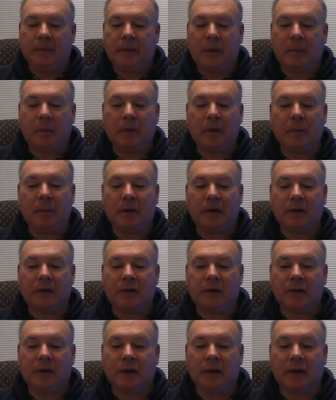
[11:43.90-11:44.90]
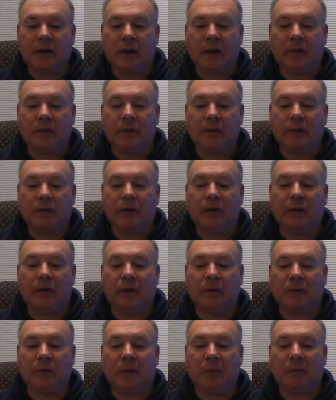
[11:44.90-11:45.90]
That pretty much covers the
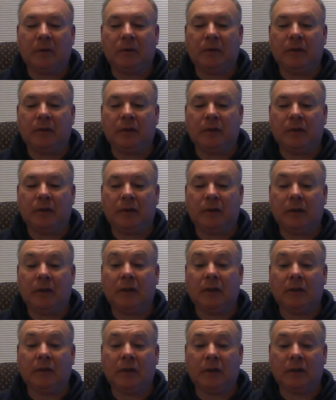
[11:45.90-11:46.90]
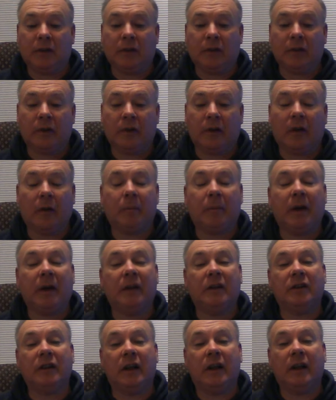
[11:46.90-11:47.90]
descriptive statistics, other than on
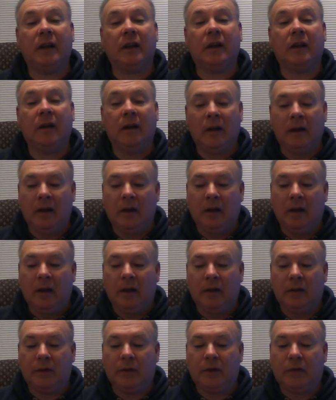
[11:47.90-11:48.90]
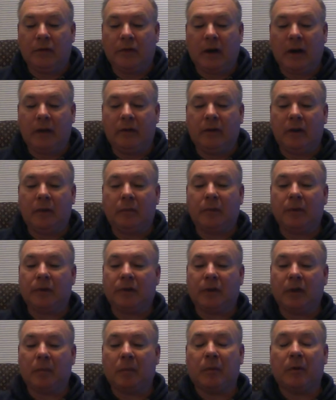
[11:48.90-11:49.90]
page 80 is the 5-number
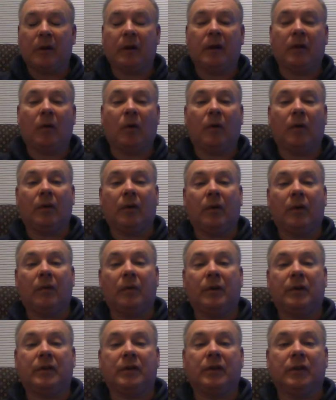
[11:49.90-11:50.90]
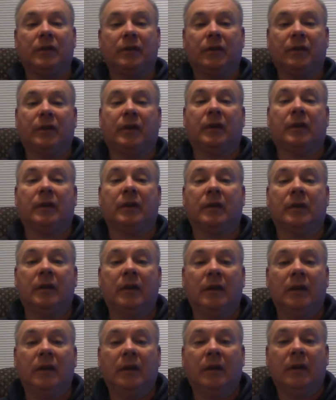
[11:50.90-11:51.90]
summary, which is
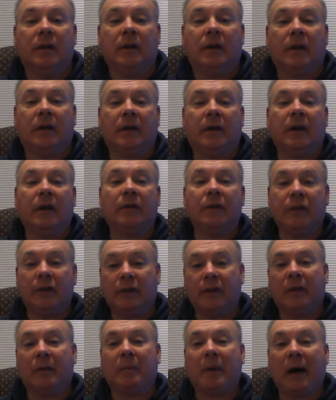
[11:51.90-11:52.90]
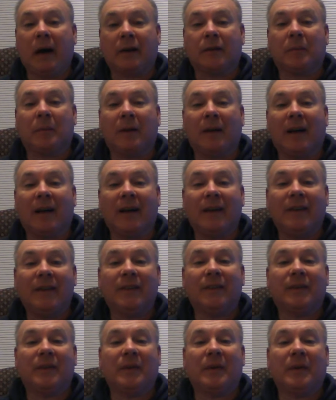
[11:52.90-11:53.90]
kind of covered in the box plot.
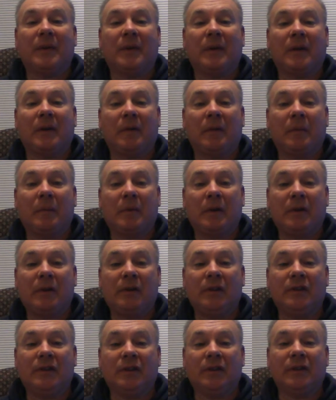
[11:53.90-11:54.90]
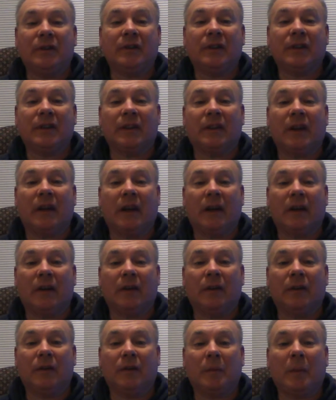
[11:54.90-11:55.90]
So I encourage you to look at that,
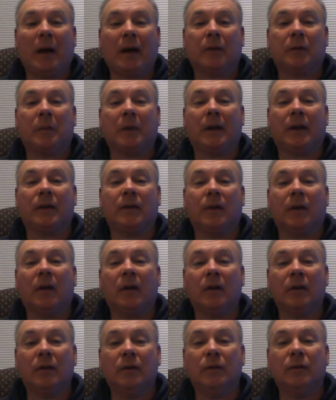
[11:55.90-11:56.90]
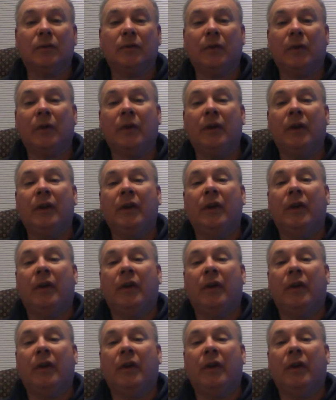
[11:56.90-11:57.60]
because box plots are useful.